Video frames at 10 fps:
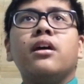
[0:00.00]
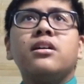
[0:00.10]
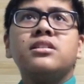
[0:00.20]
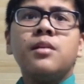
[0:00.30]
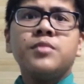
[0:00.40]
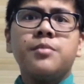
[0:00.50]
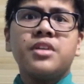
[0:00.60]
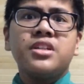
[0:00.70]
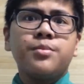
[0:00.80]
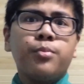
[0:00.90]
and sometimes
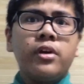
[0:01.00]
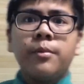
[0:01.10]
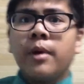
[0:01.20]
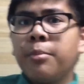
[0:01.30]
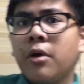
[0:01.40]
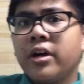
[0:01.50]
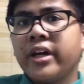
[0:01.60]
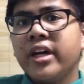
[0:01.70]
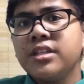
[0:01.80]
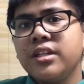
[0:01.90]
I just put it in my pocket,